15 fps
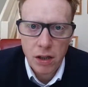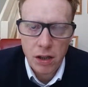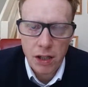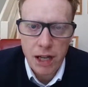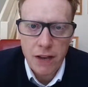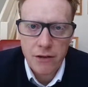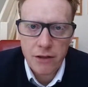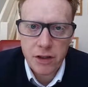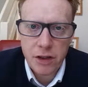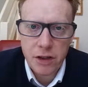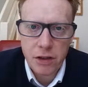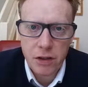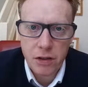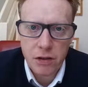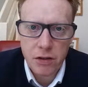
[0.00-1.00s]
left
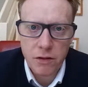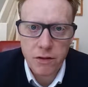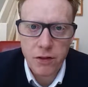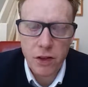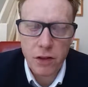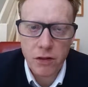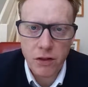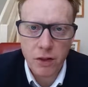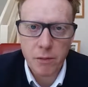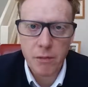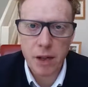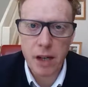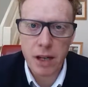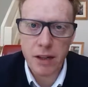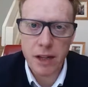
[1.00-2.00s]
to follow
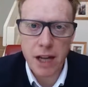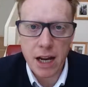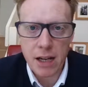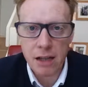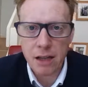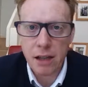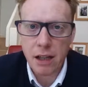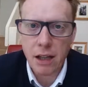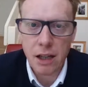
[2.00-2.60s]
them and then